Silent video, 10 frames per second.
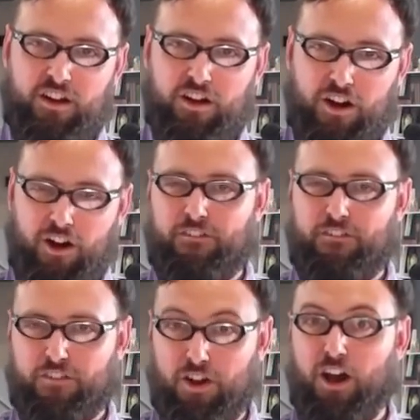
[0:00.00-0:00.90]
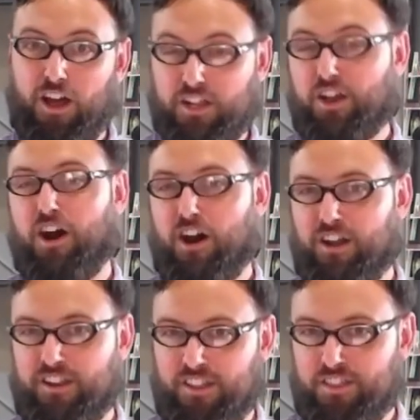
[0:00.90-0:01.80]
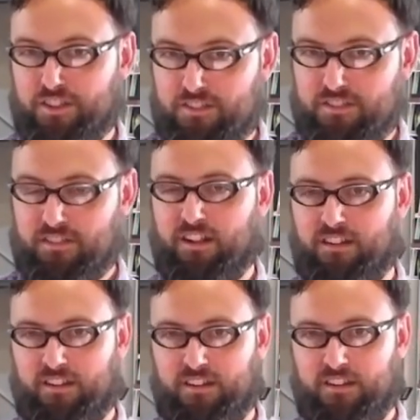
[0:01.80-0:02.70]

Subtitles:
of God, God the Son,